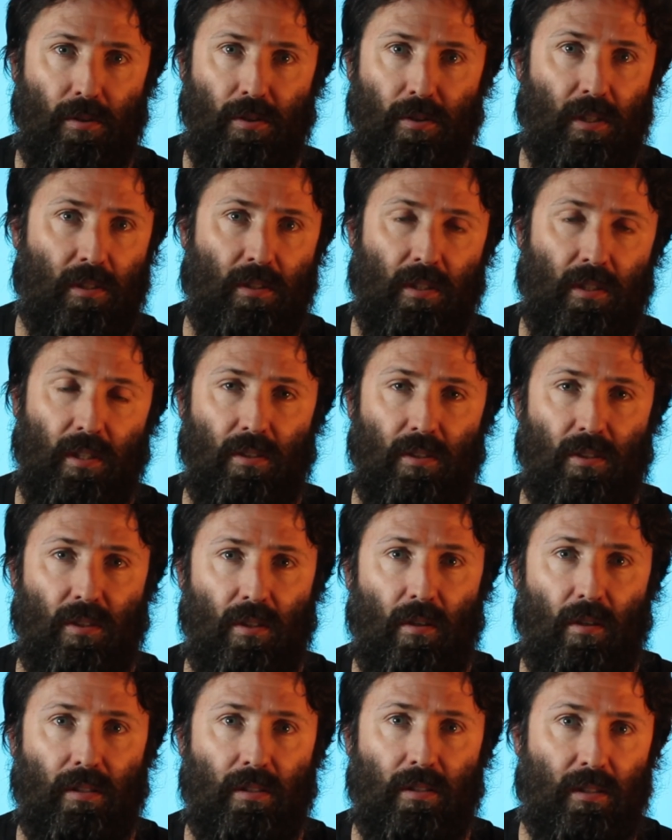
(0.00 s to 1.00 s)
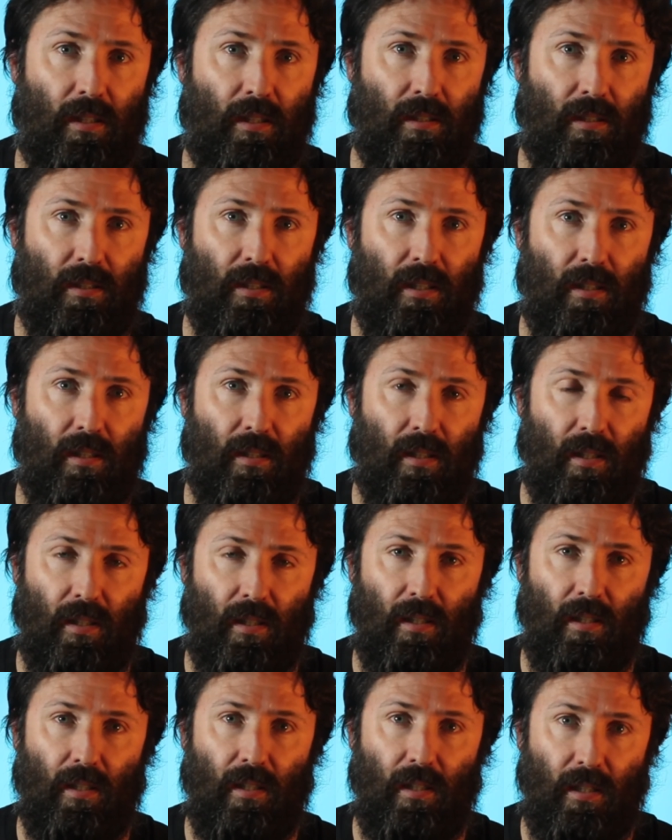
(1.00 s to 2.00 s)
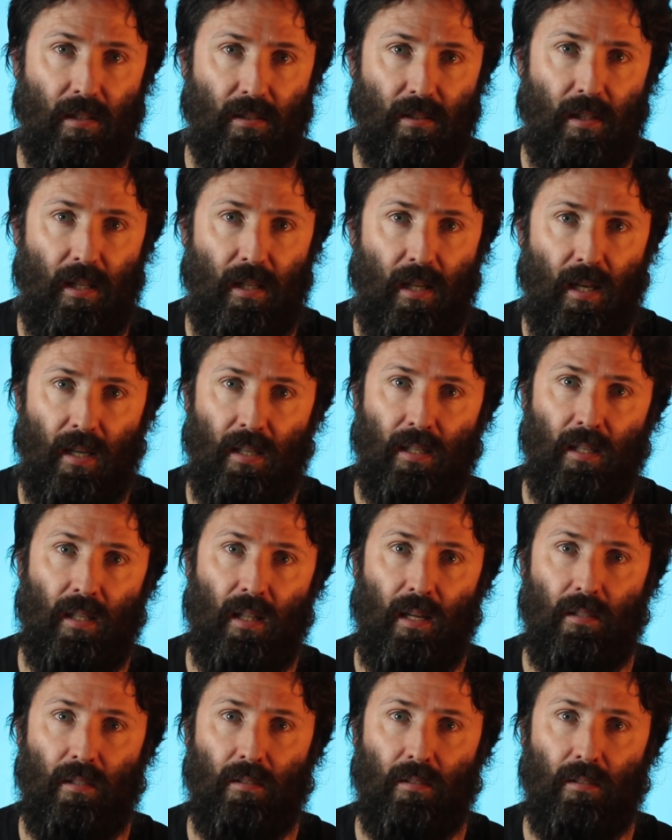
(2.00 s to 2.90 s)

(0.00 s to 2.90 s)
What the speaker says: 60 and sine 60 into the calculator and